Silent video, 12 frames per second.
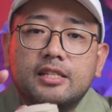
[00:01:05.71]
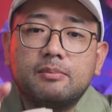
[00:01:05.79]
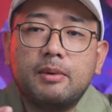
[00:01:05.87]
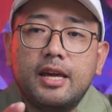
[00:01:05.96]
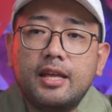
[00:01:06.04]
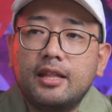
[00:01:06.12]
is
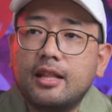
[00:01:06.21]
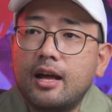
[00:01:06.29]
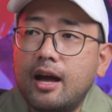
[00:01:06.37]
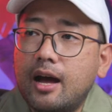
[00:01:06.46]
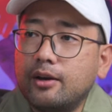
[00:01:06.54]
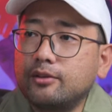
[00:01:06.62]
made
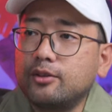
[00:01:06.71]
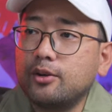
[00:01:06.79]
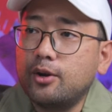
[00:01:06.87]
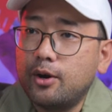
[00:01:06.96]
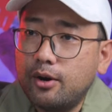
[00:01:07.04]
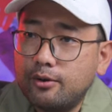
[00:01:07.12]
out
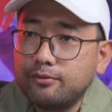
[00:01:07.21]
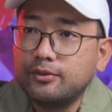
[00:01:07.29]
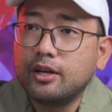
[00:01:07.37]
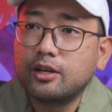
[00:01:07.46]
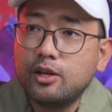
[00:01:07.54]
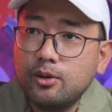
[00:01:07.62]
of
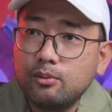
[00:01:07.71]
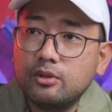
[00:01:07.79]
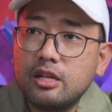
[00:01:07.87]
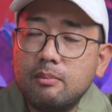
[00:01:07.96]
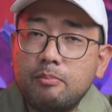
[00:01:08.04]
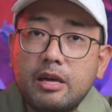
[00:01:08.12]
the
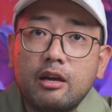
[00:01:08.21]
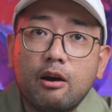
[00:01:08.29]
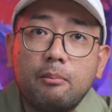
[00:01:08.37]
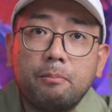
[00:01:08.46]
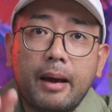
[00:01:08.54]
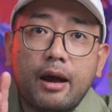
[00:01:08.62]
QTP
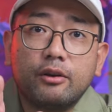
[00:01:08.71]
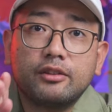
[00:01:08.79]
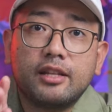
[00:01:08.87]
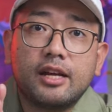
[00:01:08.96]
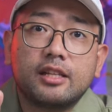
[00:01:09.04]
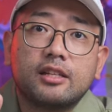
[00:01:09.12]

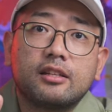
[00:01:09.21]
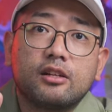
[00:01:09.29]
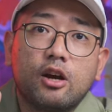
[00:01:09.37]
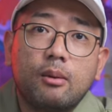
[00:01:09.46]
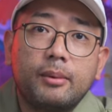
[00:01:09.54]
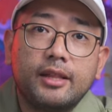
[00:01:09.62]
compound
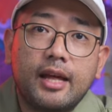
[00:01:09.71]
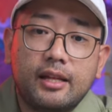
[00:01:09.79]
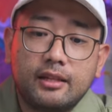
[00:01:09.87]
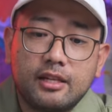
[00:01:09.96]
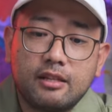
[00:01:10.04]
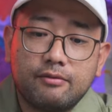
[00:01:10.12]
that
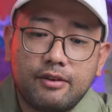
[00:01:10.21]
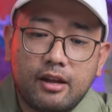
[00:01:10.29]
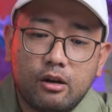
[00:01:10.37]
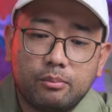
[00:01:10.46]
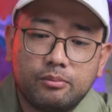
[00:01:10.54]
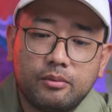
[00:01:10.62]
Comandante
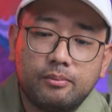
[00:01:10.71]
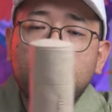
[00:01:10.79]
developed.